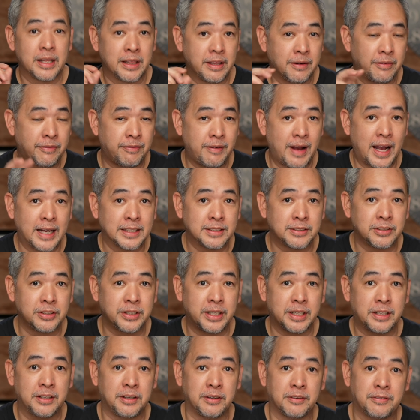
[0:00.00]
the faster
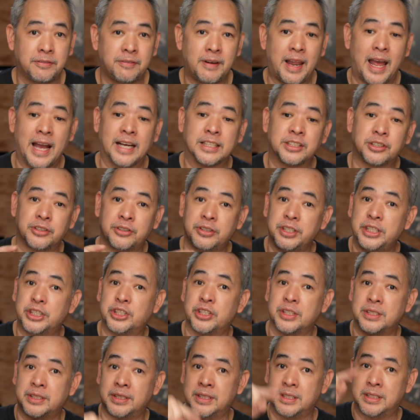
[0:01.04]
that your flash
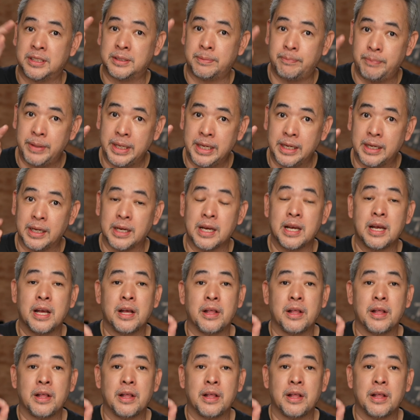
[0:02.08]
reaches its peak,